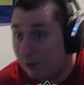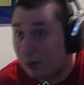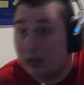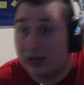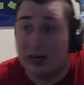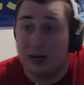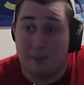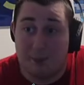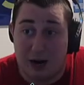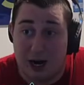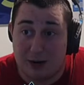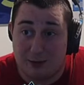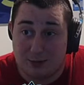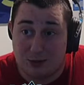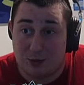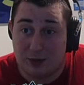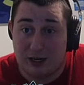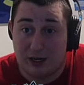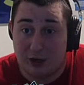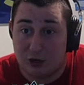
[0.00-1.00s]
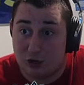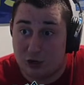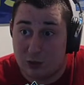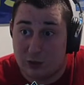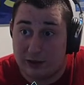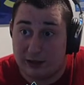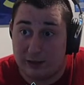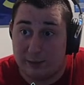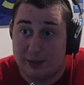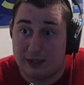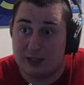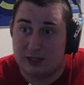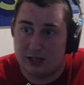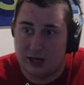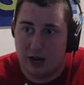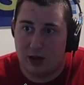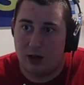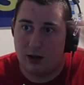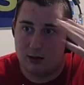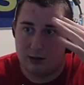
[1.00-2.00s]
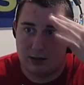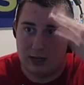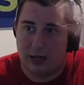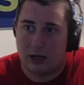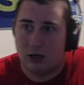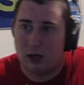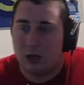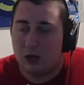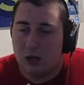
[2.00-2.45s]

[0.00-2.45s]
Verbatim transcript: gonna get a bottom screen here shortly, but still, like